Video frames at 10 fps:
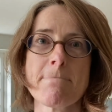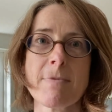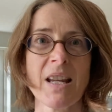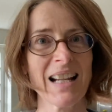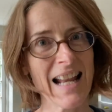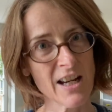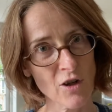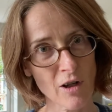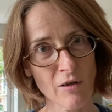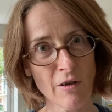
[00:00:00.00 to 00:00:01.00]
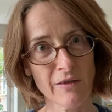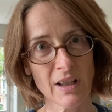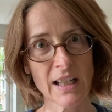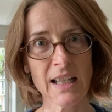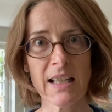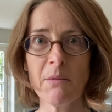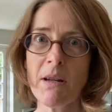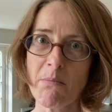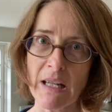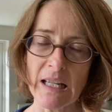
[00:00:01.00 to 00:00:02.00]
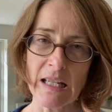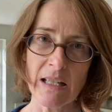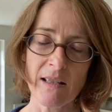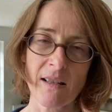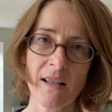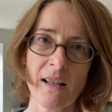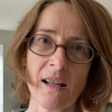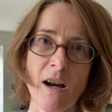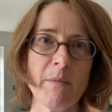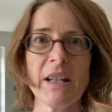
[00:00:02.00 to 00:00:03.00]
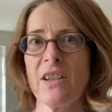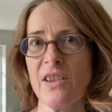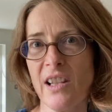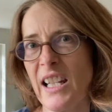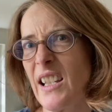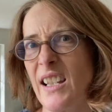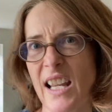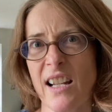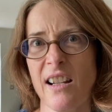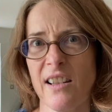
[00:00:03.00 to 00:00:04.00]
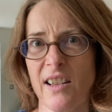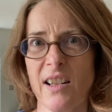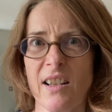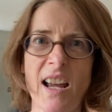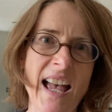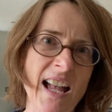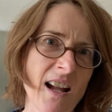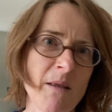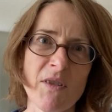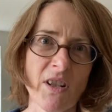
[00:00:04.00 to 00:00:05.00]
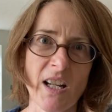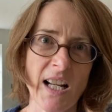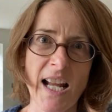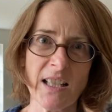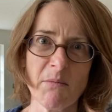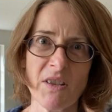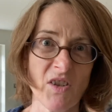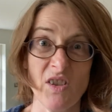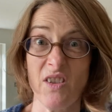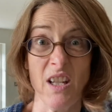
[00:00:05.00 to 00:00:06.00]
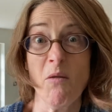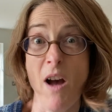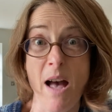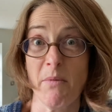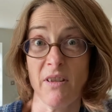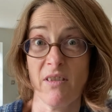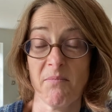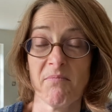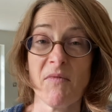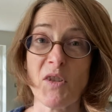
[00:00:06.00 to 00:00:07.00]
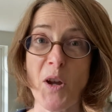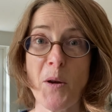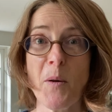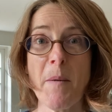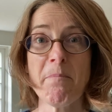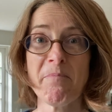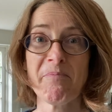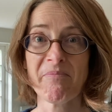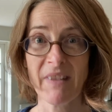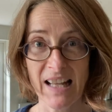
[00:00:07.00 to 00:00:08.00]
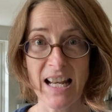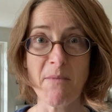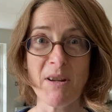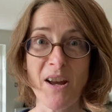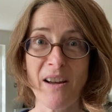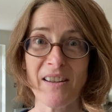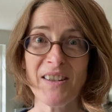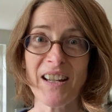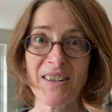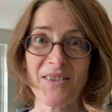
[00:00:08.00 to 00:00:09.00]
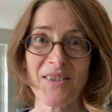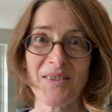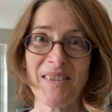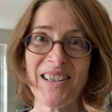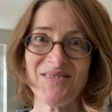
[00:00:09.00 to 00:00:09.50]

Calendula, obviously, sweet peas. Oh my goodness, the list is endless, and I'm just going to collect them and just see what happens. So let me know how you get on as well.